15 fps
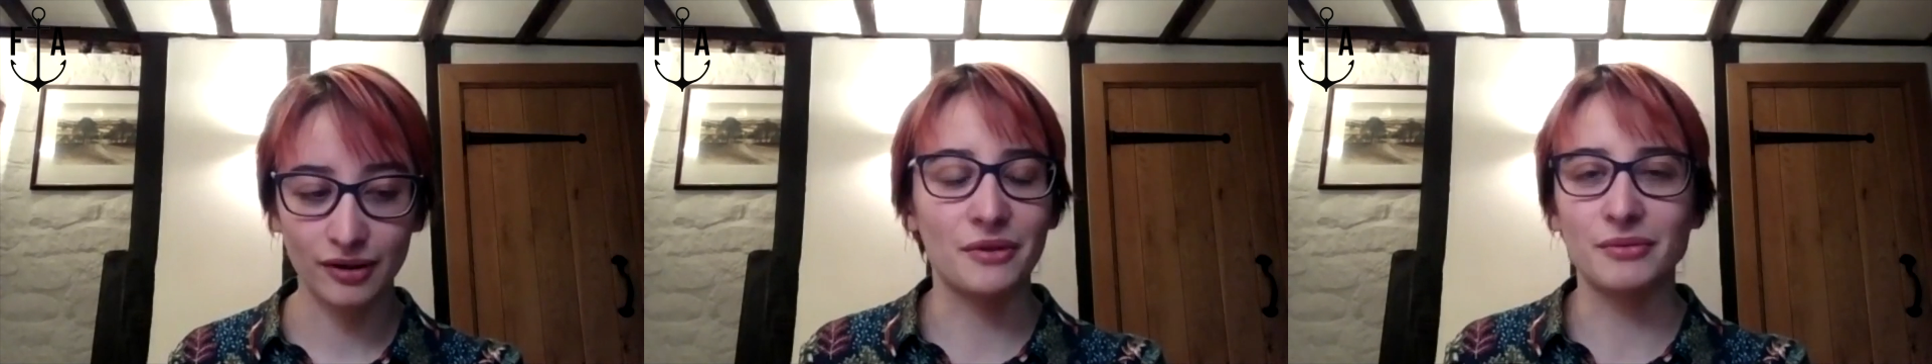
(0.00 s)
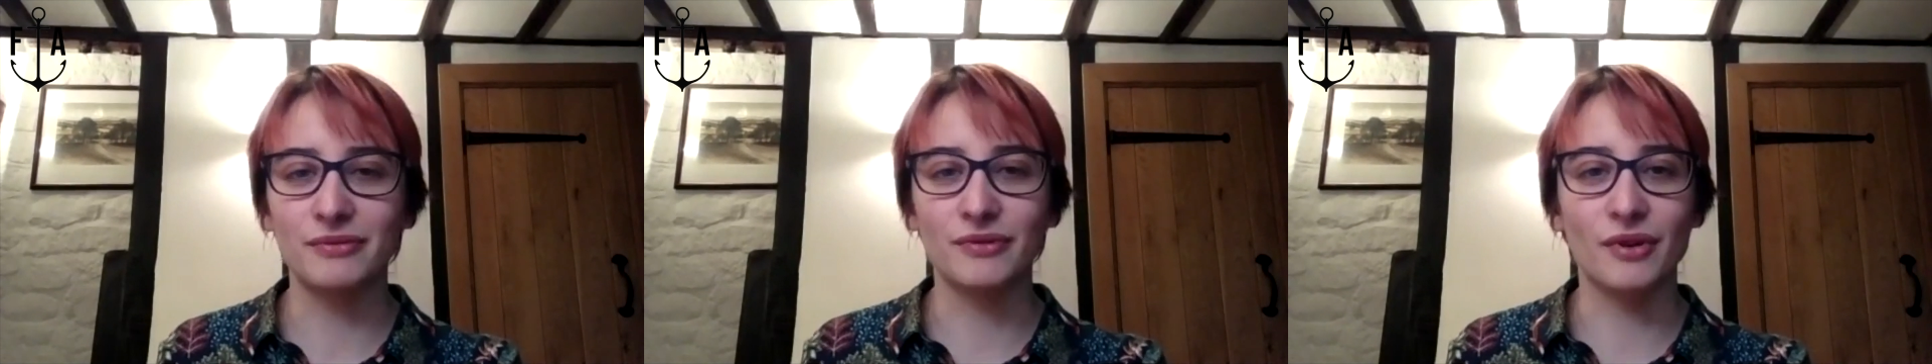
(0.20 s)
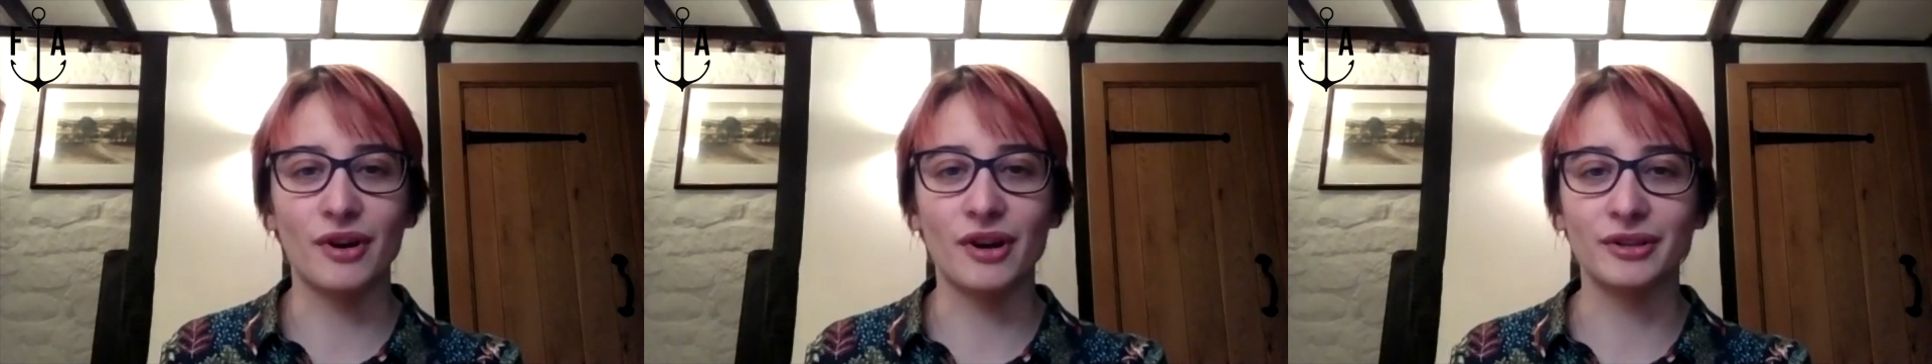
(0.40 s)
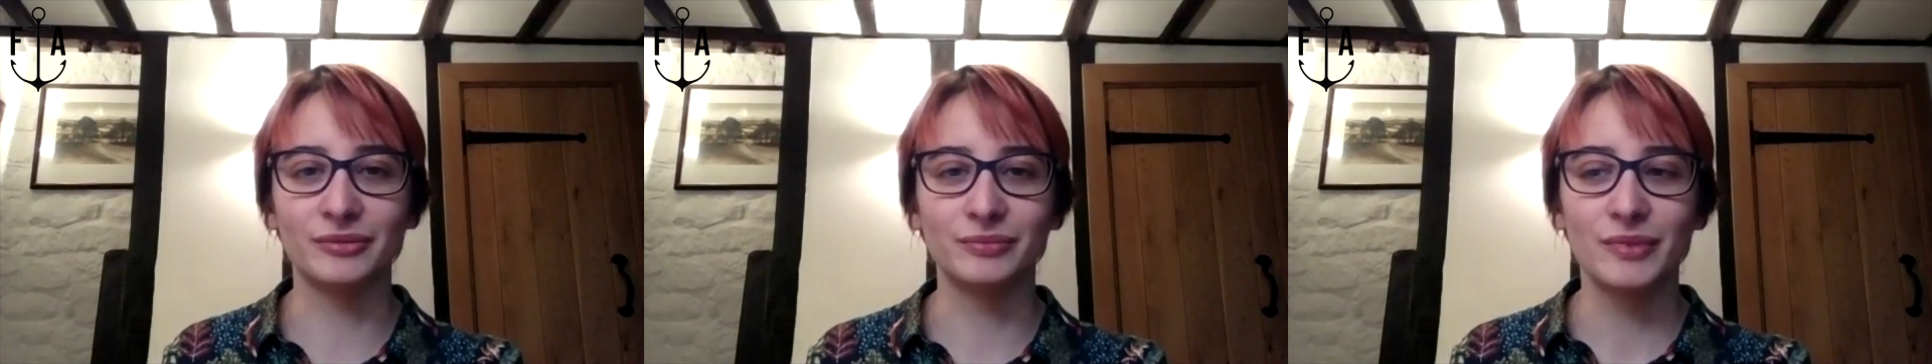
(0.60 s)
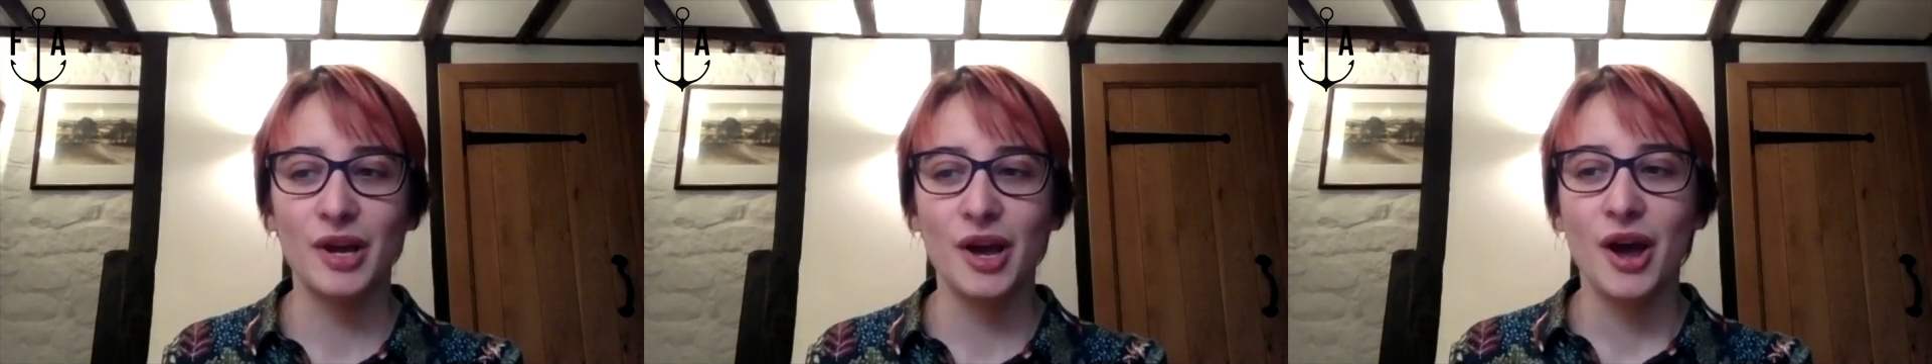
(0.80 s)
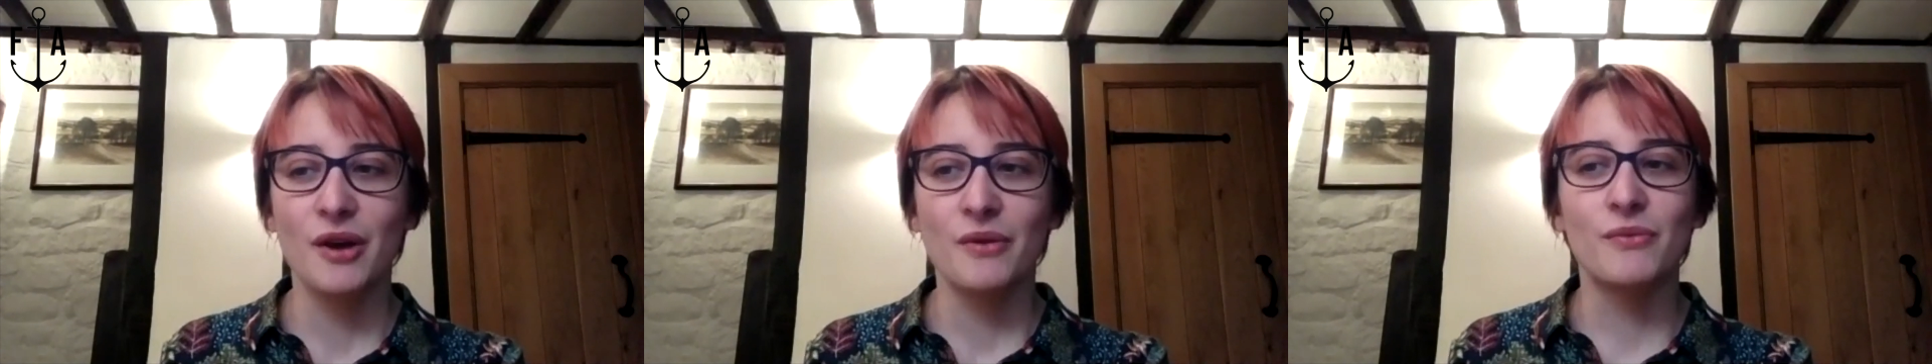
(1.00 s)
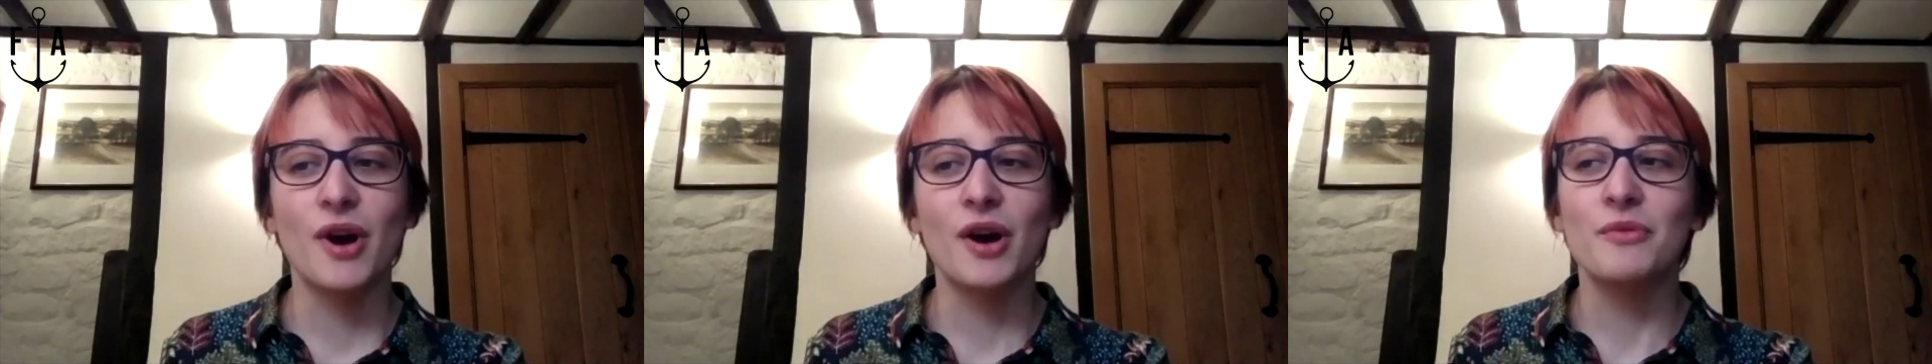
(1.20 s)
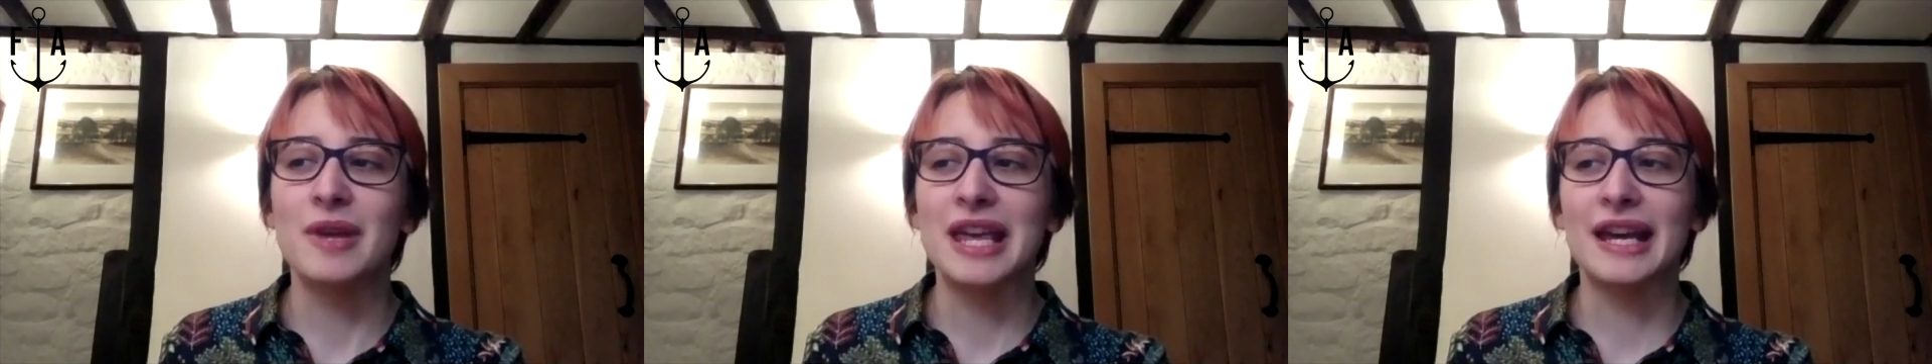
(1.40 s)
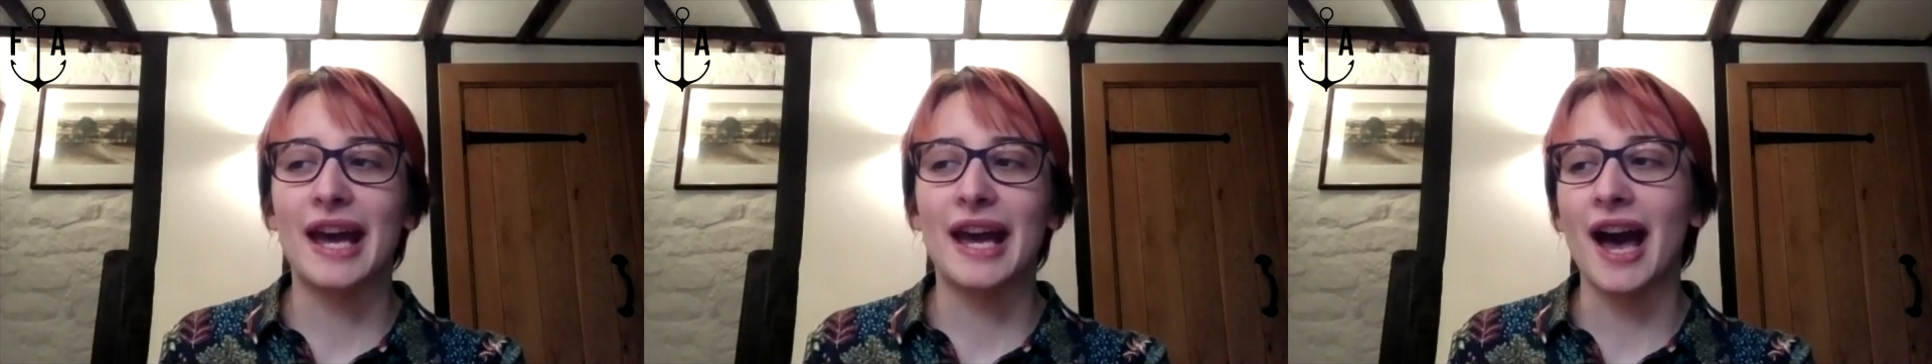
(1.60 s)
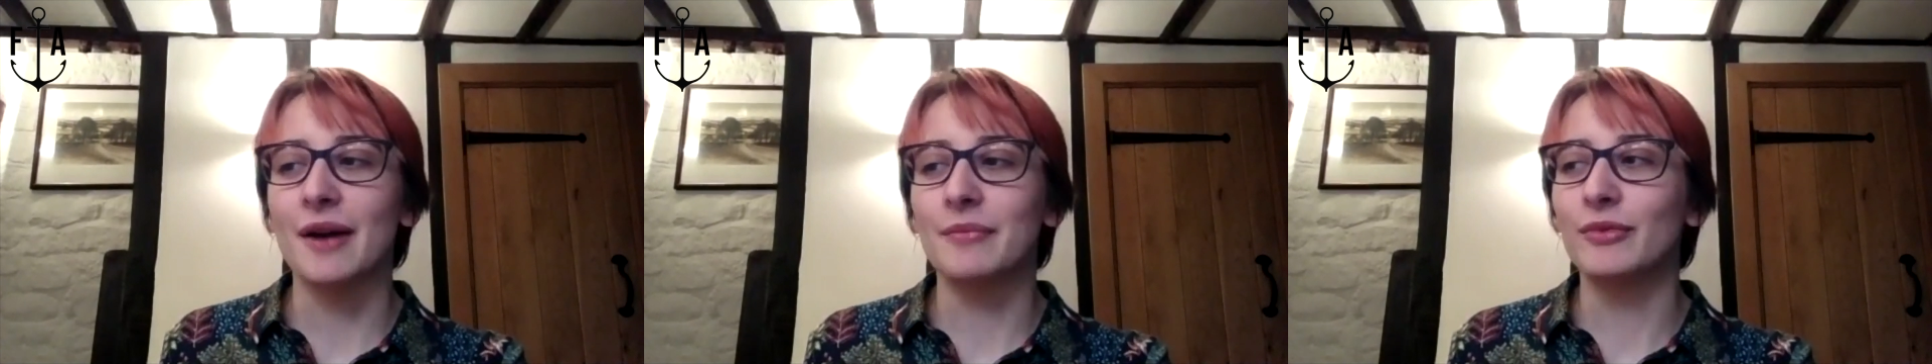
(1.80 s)
We've got a well-being
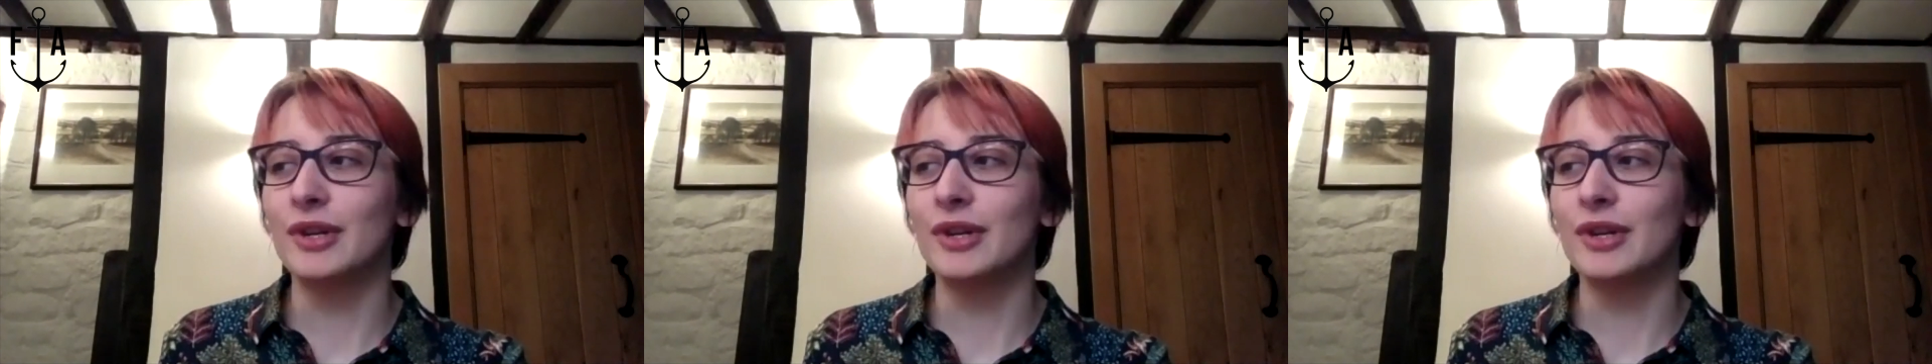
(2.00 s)
app.